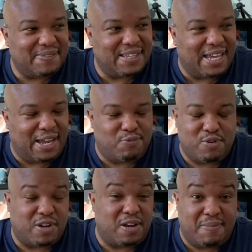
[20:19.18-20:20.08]
And
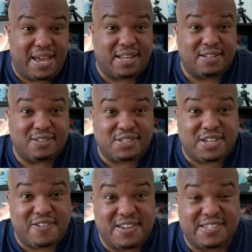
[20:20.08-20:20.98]
we're gonna make a little
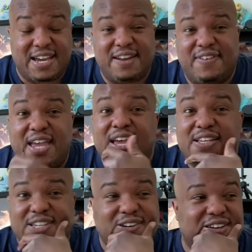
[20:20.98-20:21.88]
series out of it.
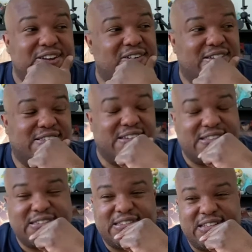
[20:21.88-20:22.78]
So, you know, it's
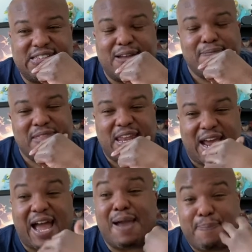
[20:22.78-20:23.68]
something that
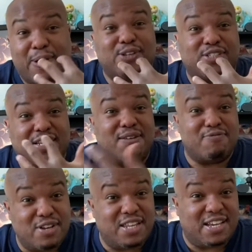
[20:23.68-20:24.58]
I personally
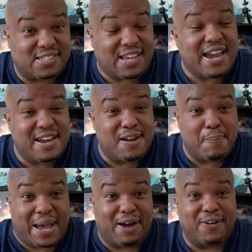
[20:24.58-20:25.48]
am really excited
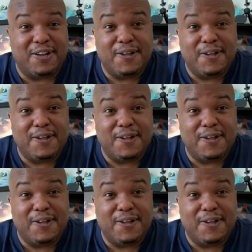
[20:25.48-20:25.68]
about.